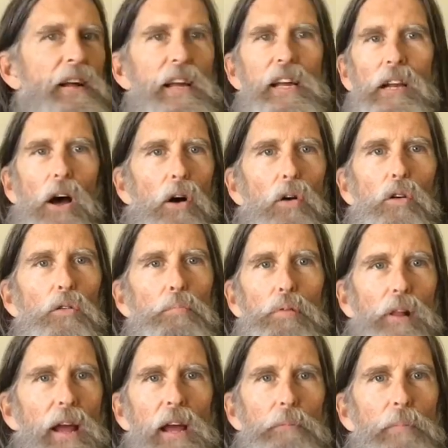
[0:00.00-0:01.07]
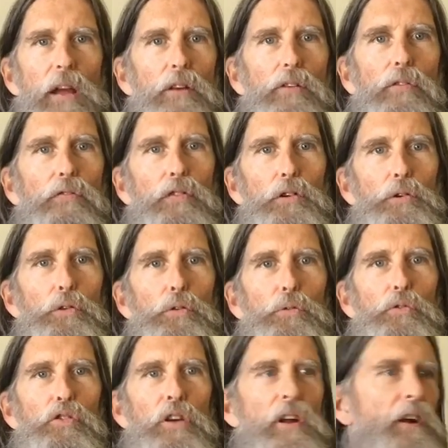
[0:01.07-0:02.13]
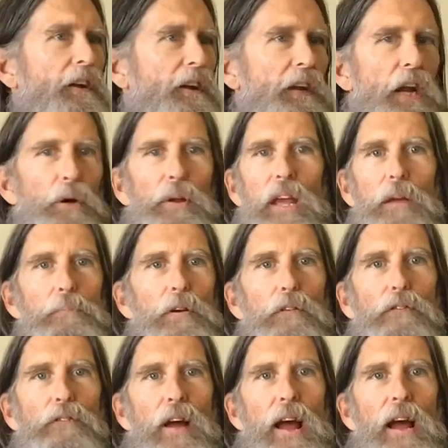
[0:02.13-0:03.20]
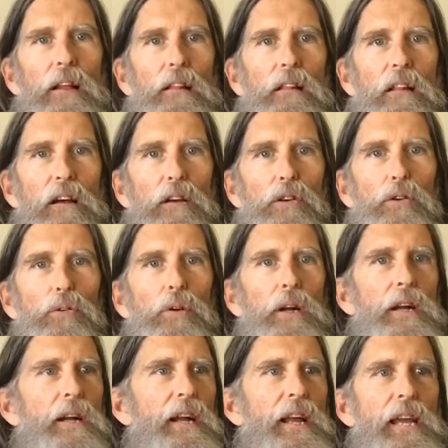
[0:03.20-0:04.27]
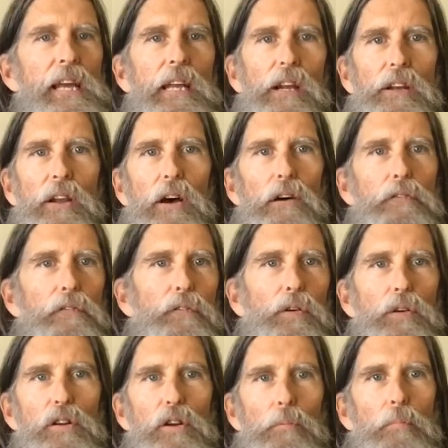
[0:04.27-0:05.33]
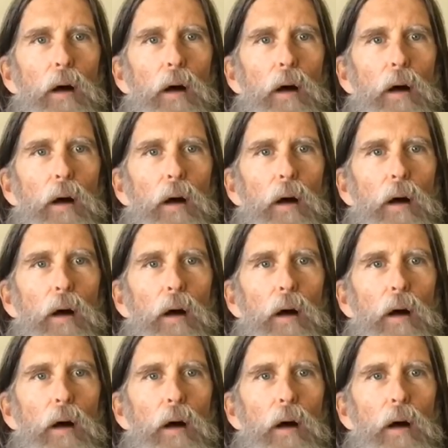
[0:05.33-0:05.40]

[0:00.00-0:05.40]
Eat whole plant-based foods. You know, keep your fat low. Eat enough for your